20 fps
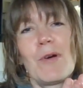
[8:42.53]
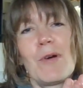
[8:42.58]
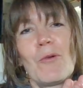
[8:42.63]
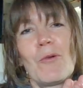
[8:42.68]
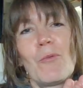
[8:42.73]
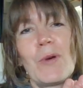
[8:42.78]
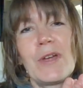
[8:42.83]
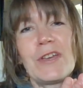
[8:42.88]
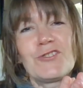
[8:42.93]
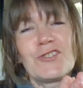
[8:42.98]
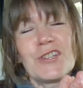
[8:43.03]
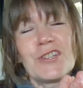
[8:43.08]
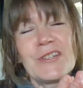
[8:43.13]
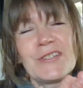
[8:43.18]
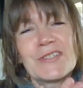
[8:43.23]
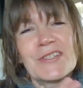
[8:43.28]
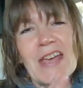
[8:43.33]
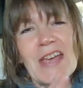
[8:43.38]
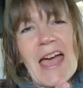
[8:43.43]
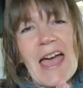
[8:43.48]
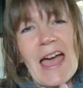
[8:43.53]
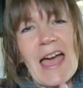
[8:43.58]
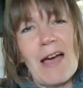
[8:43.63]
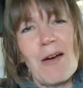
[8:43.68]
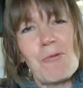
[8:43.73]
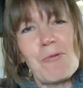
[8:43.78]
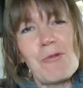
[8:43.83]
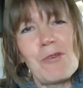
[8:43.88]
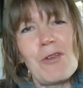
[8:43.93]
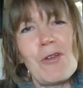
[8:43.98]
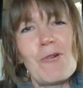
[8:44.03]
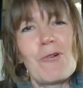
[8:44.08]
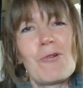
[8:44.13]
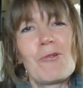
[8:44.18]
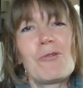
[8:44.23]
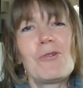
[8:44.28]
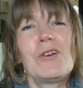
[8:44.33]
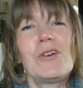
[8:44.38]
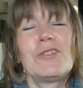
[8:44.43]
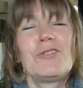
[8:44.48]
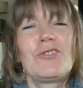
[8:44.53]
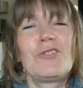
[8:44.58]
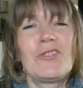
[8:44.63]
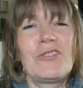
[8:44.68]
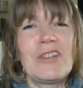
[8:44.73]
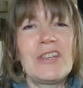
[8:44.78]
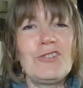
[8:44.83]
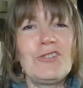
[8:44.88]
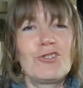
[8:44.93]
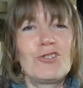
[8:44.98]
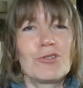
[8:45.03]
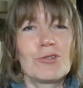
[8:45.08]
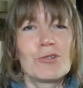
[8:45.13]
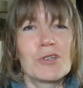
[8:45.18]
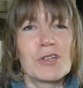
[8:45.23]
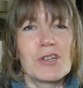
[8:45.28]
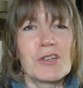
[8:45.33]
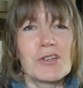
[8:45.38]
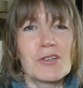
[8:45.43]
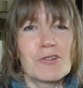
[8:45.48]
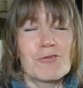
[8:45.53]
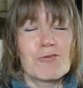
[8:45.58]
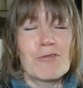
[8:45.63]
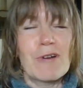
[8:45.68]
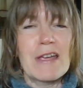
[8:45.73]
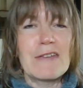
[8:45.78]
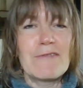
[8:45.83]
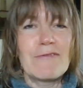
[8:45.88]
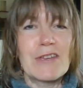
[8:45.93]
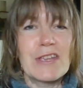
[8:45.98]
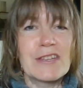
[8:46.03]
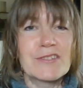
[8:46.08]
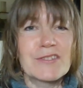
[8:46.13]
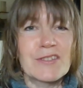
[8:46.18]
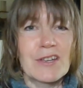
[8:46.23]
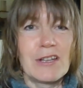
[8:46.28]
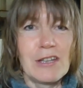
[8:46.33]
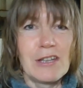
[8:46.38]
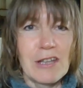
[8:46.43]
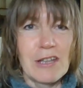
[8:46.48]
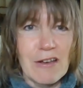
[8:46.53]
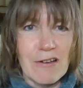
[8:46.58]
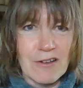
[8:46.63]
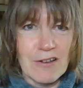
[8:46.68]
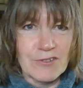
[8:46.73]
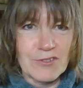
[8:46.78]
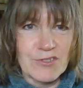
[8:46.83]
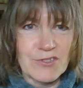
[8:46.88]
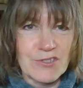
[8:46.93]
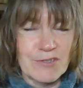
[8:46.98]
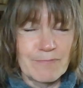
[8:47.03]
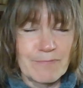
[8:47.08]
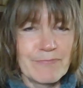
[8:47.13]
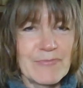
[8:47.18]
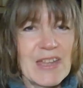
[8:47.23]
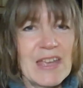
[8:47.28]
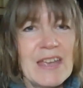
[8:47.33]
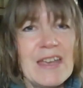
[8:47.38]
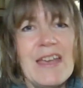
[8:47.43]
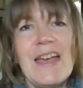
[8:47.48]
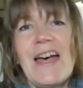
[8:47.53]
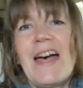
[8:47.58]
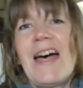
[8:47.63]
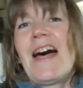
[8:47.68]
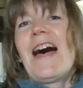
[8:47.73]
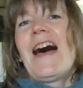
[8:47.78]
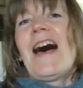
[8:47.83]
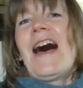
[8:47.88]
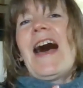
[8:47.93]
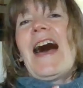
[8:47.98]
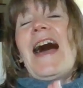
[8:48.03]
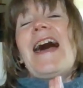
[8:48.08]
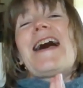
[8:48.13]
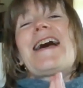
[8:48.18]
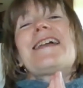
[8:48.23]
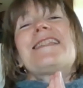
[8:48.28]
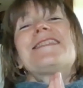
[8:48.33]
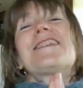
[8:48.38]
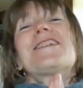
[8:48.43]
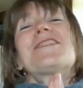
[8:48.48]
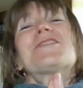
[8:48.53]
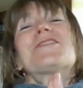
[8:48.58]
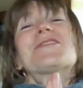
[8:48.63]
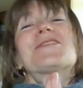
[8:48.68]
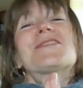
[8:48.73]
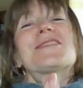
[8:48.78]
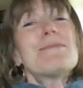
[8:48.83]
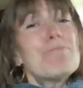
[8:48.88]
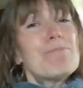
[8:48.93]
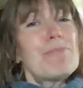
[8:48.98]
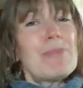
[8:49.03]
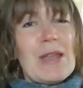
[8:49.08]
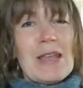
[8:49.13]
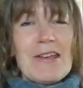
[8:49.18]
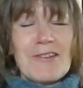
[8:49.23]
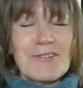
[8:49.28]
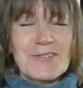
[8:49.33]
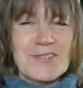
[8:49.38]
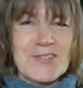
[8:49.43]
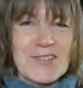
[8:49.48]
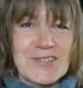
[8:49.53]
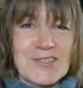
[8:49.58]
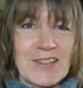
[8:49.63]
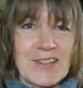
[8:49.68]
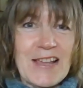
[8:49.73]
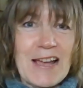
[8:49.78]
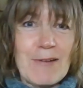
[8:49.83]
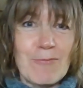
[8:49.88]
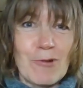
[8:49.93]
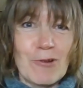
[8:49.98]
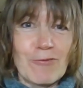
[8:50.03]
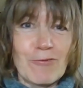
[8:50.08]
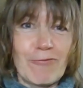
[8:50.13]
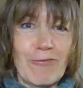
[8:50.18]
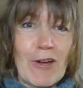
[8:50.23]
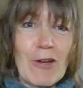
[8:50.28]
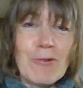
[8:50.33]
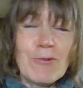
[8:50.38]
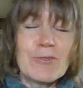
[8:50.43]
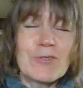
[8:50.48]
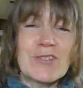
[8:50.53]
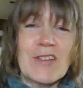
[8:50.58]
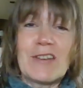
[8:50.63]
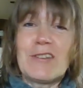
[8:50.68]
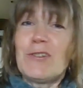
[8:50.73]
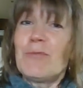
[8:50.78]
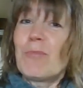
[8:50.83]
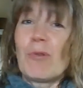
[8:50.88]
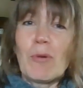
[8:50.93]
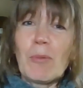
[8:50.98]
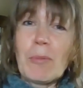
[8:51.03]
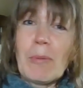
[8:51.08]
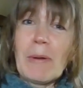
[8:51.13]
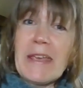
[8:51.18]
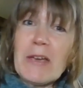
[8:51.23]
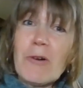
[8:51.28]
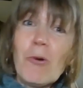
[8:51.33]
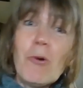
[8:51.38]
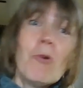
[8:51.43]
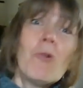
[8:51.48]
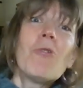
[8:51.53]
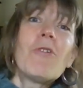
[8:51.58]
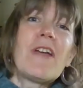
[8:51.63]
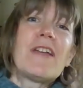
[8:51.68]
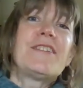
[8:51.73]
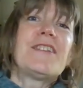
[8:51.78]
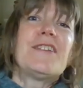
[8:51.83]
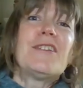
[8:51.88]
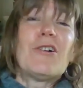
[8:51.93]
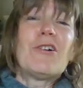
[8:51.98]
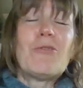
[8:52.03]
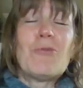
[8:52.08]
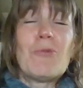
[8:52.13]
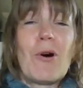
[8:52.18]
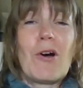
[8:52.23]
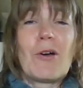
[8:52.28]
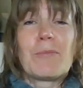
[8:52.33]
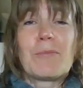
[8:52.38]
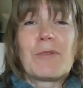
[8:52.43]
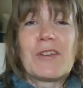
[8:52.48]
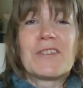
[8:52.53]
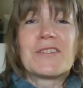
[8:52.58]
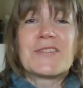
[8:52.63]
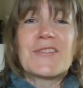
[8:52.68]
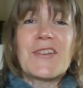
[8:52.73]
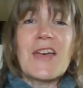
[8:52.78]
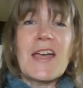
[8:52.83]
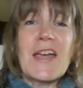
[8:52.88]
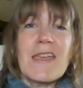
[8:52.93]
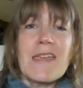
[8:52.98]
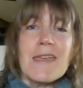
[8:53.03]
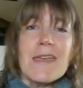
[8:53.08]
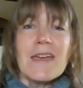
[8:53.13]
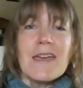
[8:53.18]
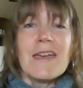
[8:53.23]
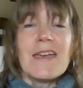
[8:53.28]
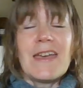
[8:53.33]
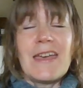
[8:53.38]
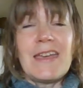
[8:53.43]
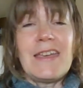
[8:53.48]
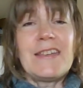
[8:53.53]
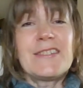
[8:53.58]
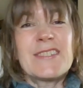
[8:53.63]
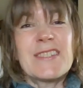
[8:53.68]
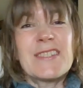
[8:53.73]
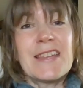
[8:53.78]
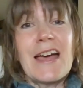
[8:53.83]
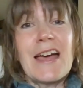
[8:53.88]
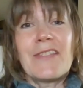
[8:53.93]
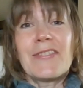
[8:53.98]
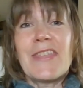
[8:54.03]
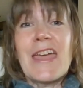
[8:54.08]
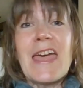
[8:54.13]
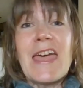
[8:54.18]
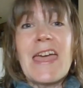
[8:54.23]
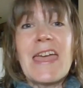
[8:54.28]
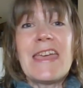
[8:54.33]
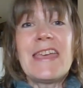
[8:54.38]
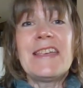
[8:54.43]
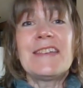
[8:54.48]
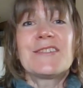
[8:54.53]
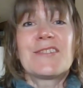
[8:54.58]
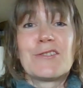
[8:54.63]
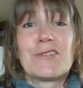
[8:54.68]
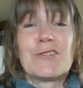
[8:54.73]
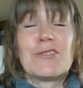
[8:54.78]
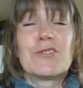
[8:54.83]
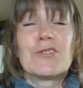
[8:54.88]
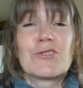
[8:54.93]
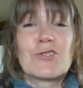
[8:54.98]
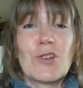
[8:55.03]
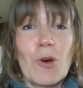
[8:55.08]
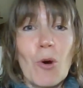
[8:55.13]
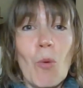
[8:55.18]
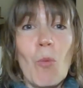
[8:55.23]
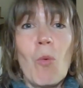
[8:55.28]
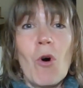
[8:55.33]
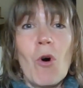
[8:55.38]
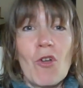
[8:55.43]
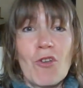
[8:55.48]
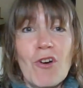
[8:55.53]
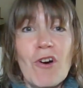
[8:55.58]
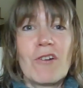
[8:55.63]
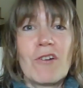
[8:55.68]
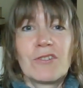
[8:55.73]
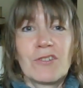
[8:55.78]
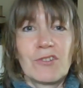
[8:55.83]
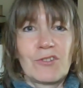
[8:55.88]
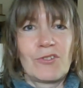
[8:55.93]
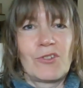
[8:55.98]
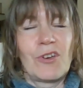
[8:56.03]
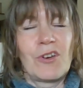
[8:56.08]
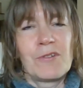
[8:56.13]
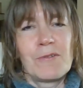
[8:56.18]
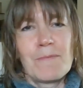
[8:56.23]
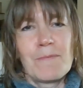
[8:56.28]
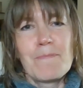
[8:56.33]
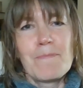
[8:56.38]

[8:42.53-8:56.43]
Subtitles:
which is how long do these sugar cravings last? And the simple answer to that one, folks, and you probably already know what I'm going to say, is that there isn't one answer.